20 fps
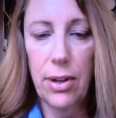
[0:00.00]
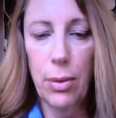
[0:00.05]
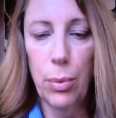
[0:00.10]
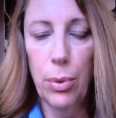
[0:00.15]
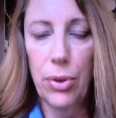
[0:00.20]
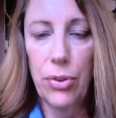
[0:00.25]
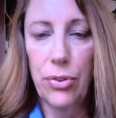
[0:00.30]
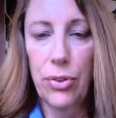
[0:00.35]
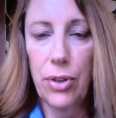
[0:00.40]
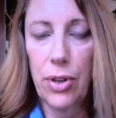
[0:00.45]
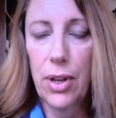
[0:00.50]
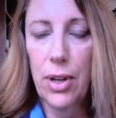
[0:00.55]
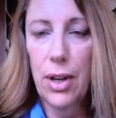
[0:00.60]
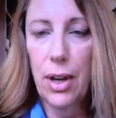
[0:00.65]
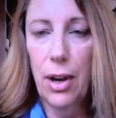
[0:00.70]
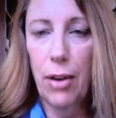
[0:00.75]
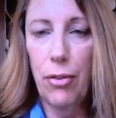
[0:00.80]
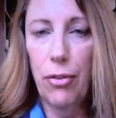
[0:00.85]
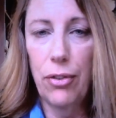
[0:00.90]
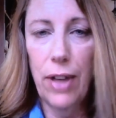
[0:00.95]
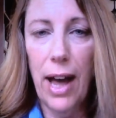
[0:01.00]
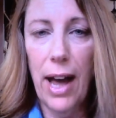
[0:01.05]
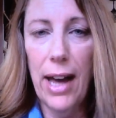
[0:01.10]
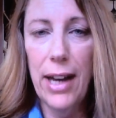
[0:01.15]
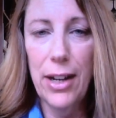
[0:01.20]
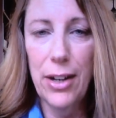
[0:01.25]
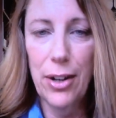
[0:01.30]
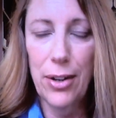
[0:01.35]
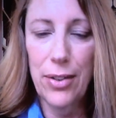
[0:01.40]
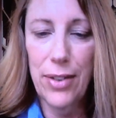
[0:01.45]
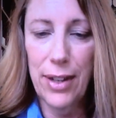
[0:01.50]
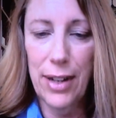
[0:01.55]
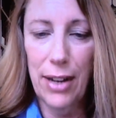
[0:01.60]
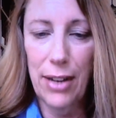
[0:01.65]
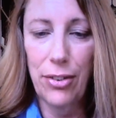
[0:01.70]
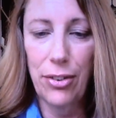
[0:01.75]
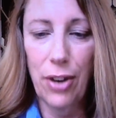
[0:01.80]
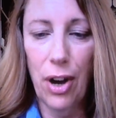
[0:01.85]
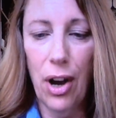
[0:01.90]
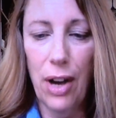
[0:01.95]
There was a flyer that I
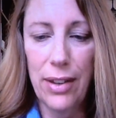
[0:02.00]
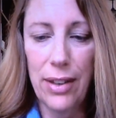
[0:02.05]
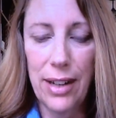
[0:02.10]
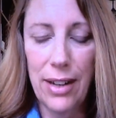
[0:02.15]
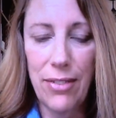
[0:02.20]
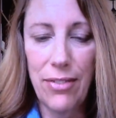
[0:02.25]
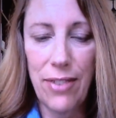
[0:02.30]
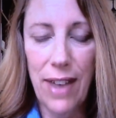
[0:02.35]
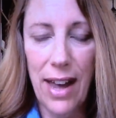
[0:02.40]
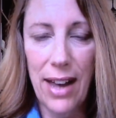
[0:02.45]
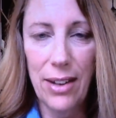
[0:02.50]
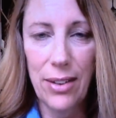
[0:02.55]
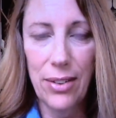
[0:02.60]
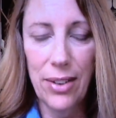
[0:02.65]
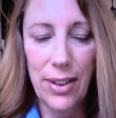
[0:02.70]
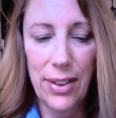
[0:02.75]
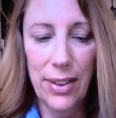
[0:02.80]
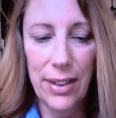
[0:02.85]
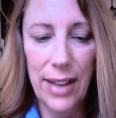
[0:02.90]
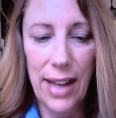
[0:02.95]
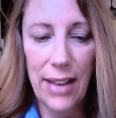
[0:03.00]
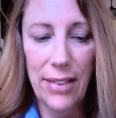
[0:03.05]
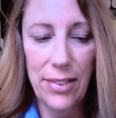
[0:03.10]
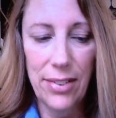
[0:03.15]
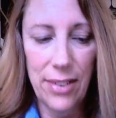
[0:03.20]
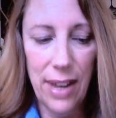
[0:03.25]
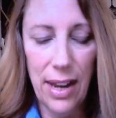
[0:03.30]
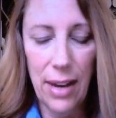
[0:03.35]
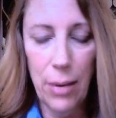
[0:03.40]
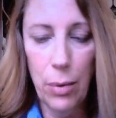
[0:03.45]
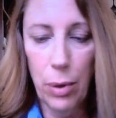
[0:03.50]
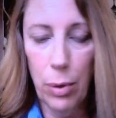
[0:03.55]
found on the last day